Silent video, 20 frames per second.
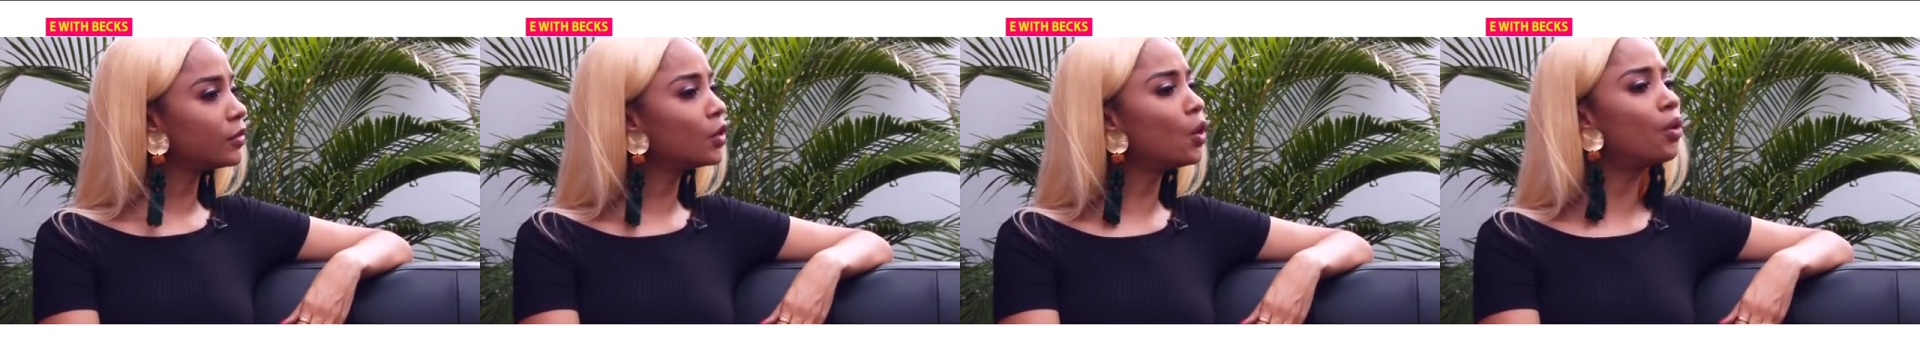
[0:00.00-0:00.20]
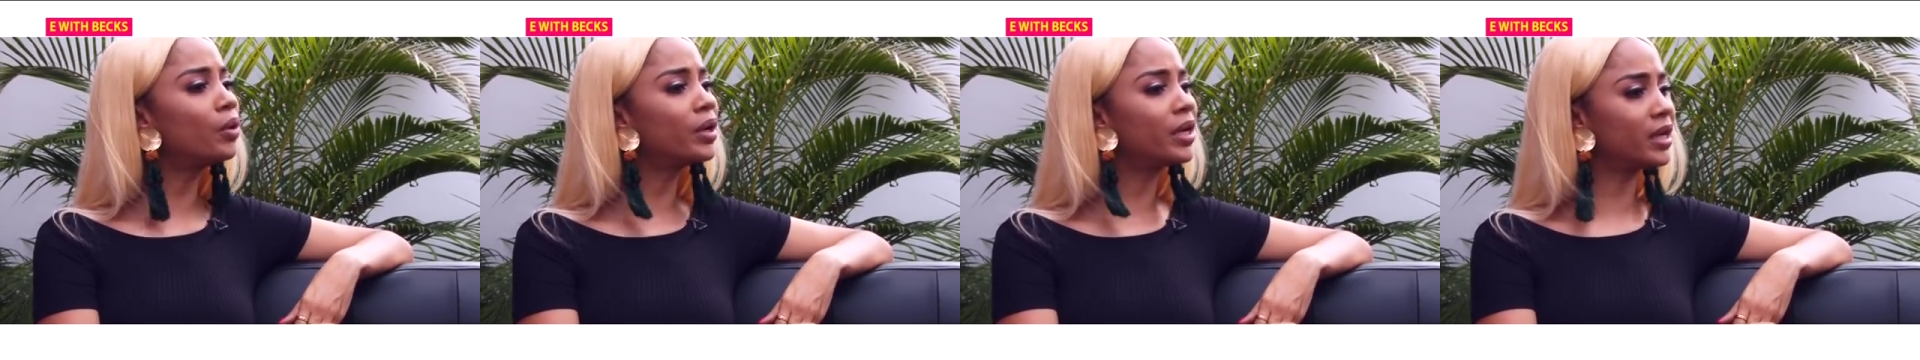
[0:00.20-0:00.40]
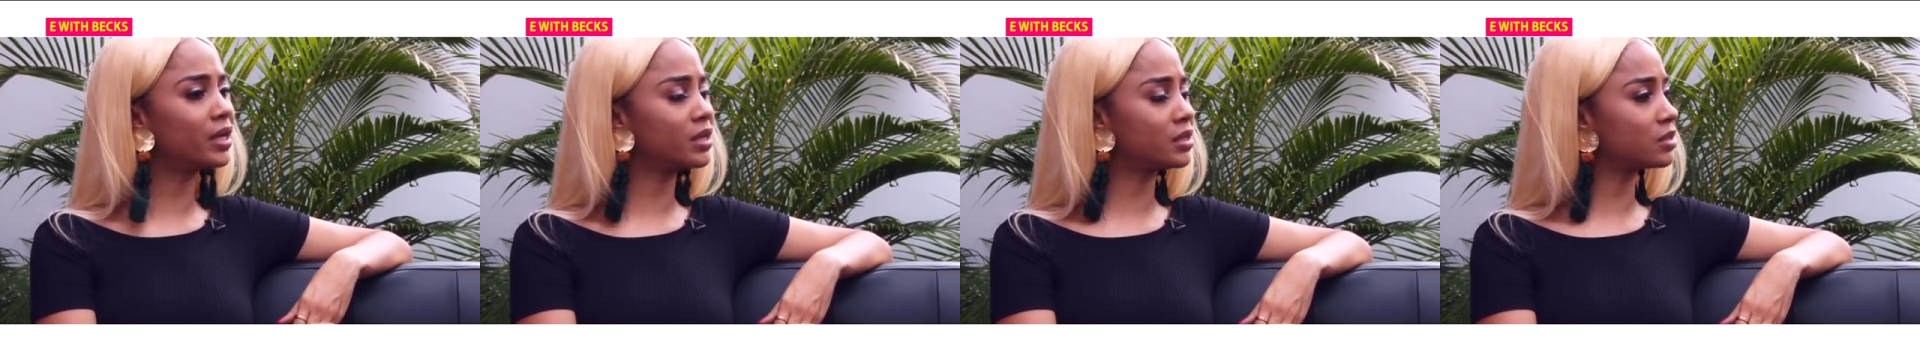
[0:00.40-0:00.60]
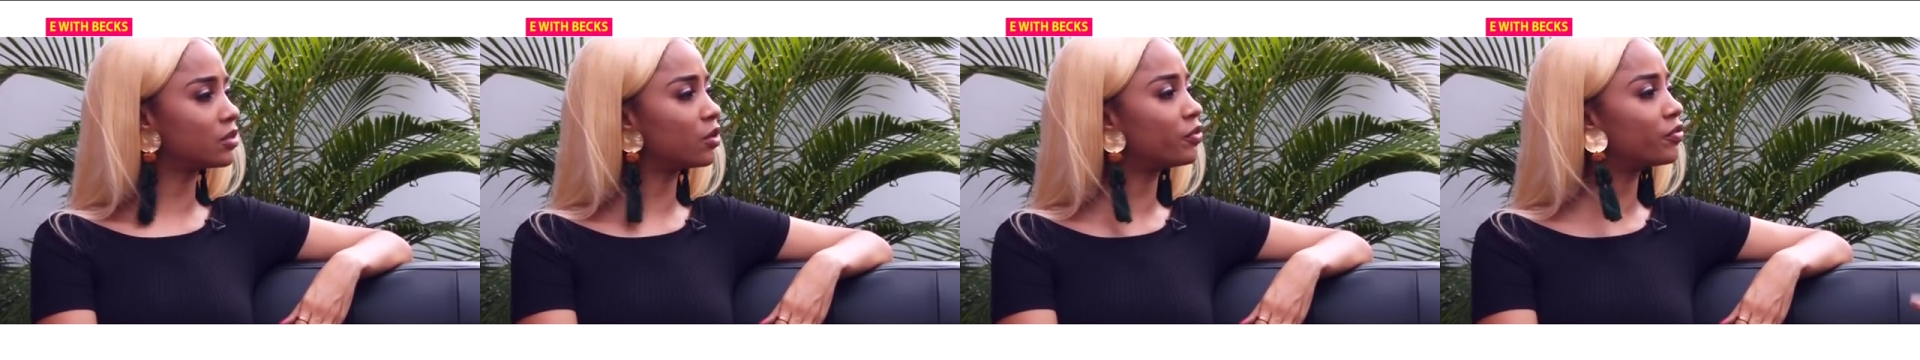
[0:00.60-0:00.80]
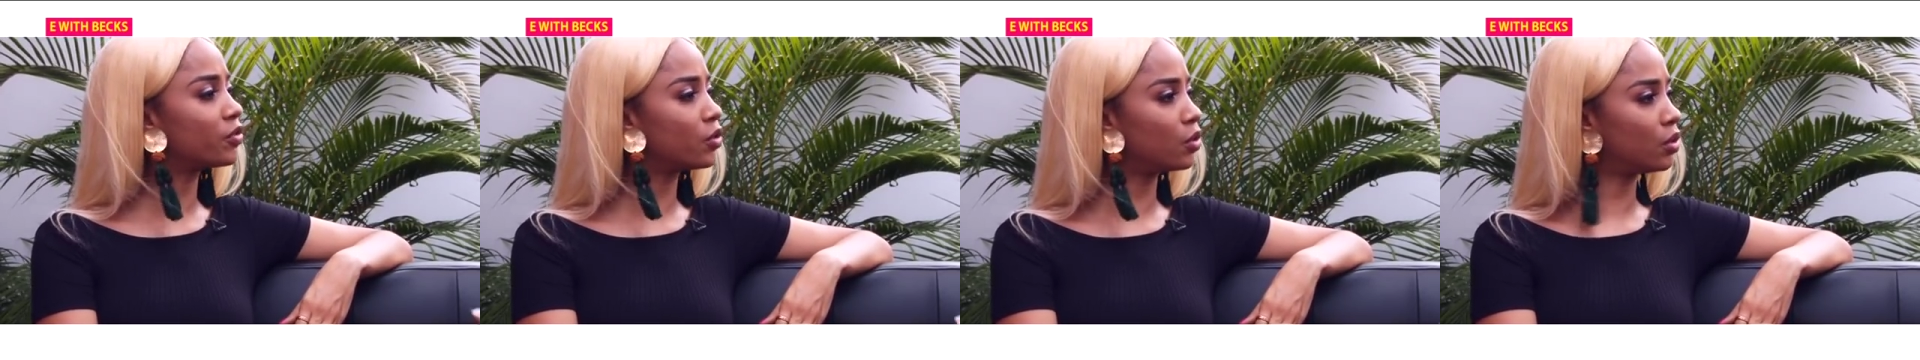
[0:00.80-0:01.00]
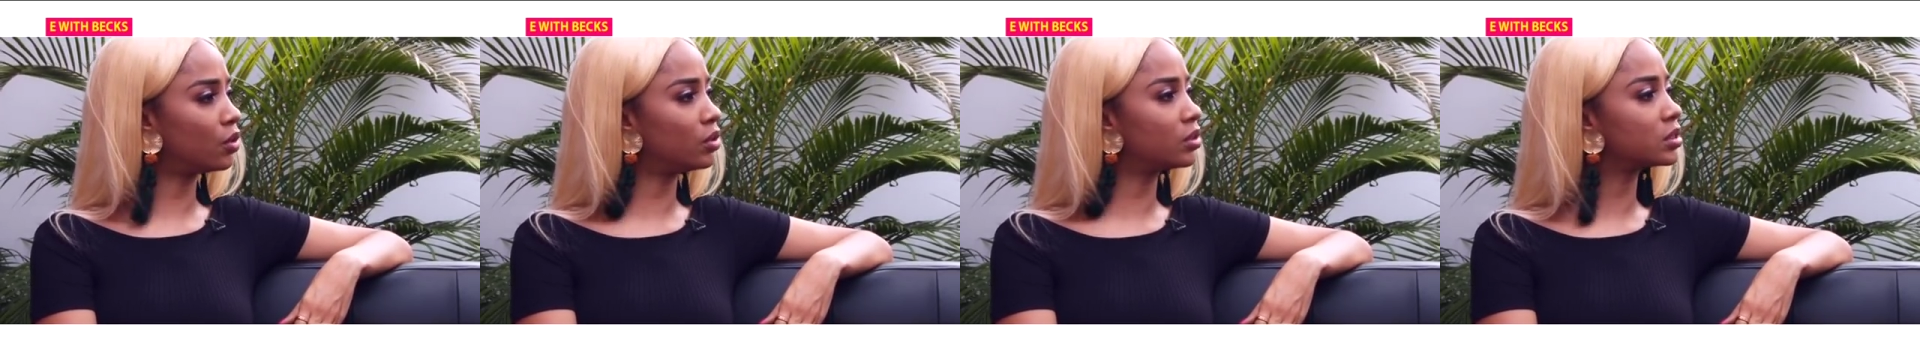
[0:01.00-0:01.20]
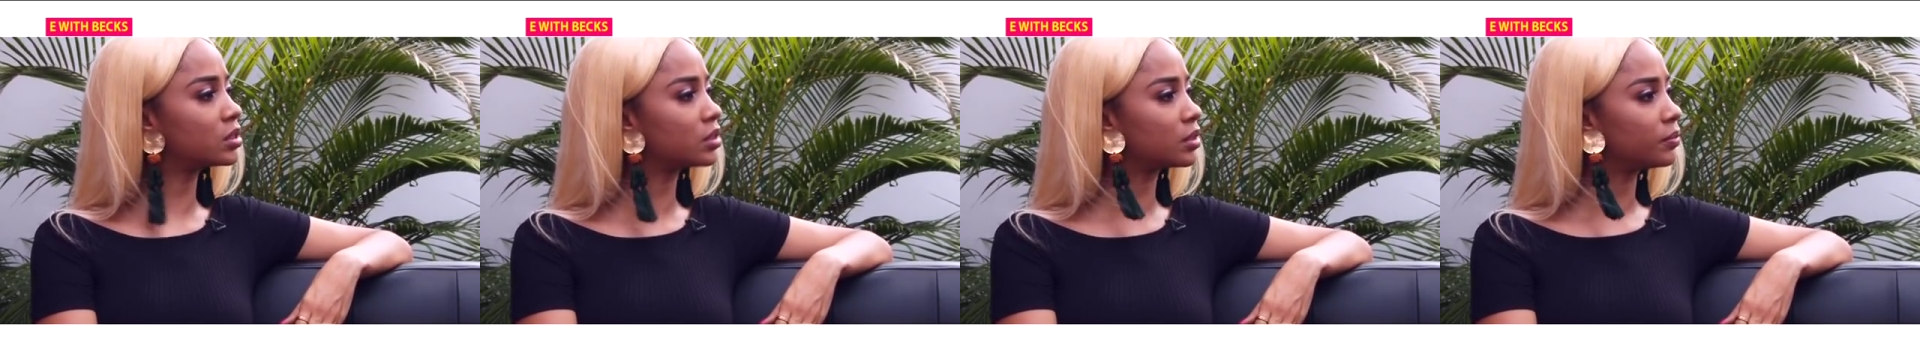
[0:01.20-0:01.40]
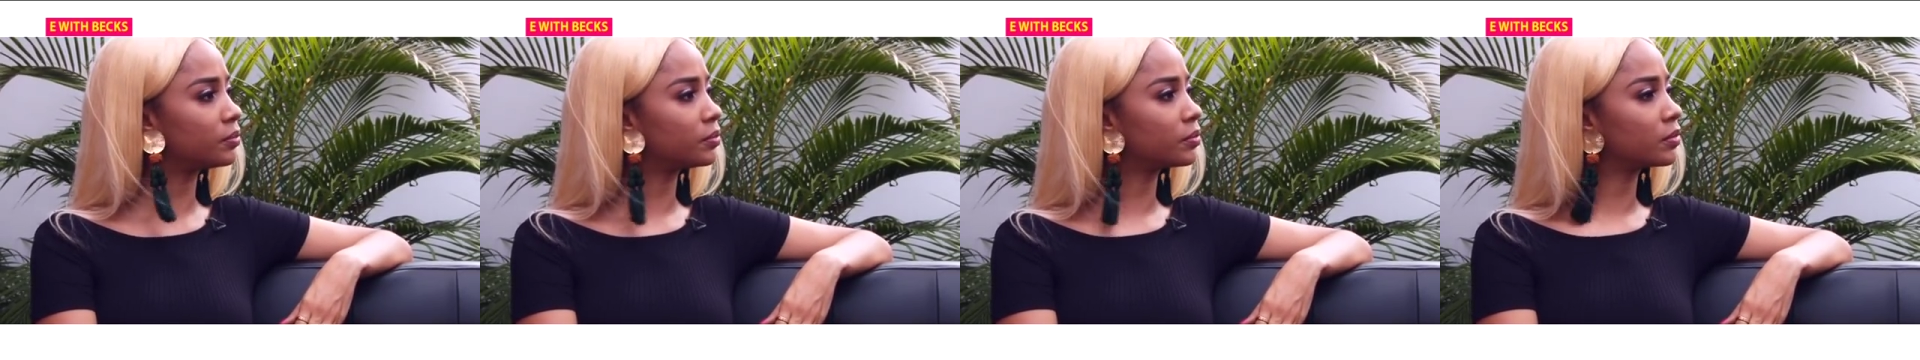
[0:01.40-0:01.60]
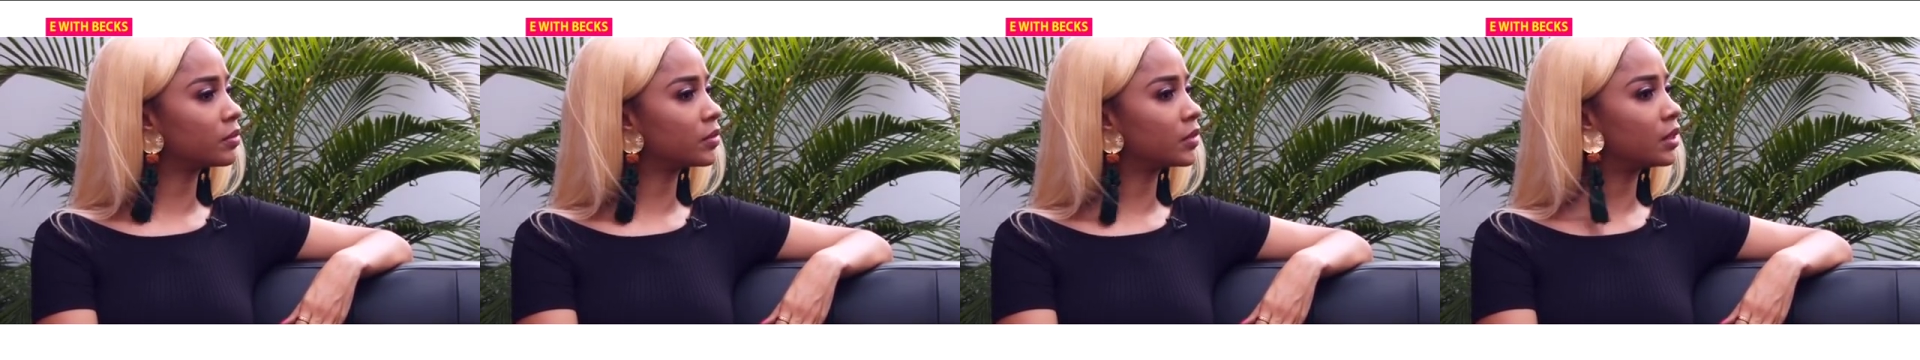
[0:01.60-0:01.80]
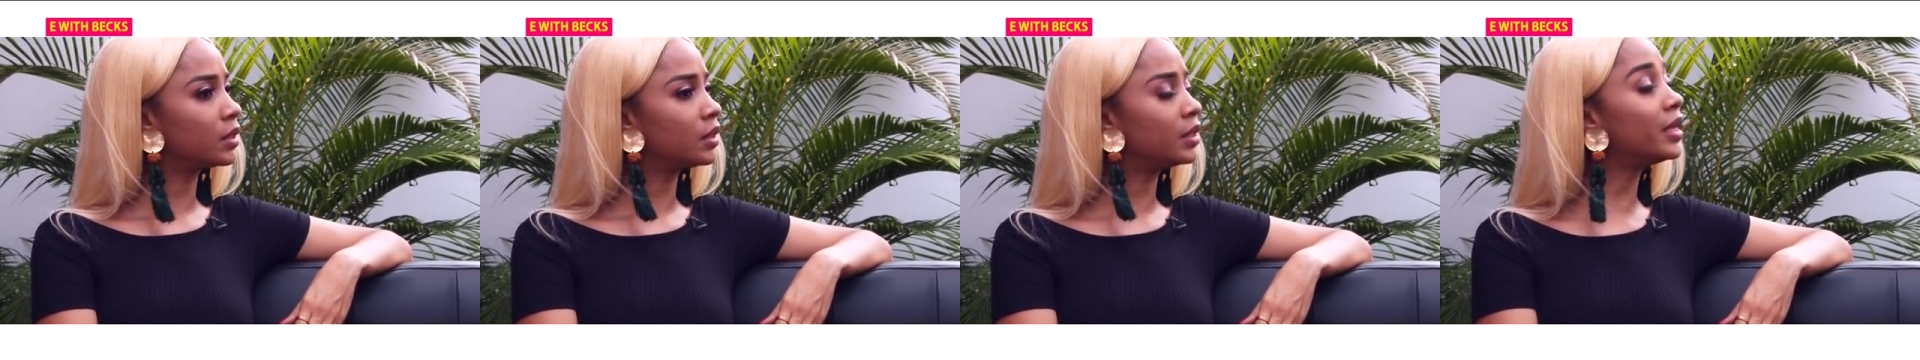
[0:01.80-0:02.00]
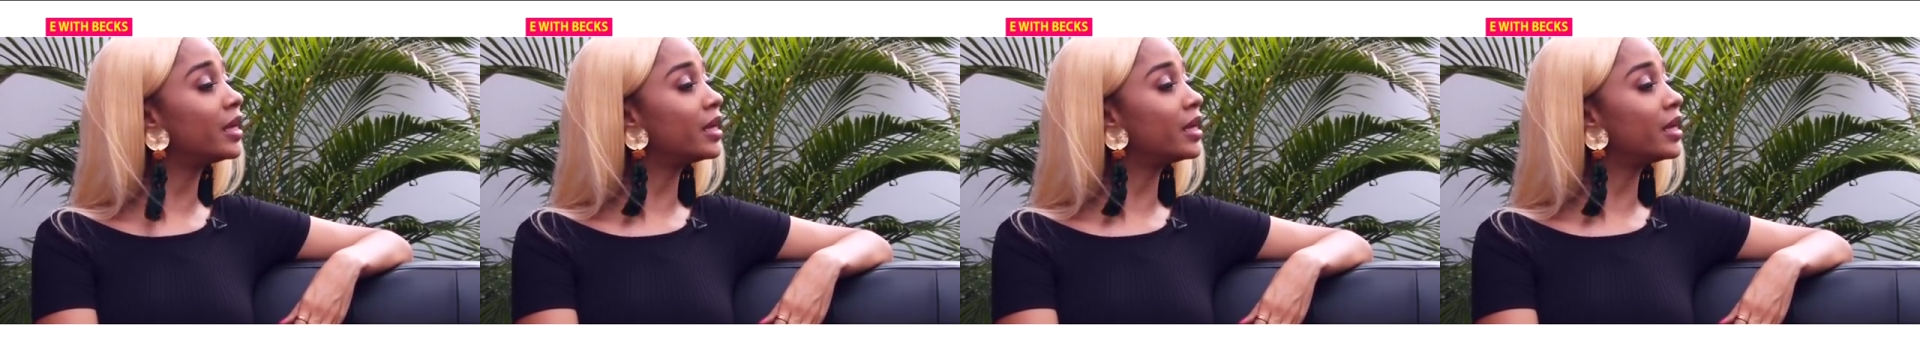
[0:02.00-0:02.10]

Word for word: Oh yes, You're of course. Okay.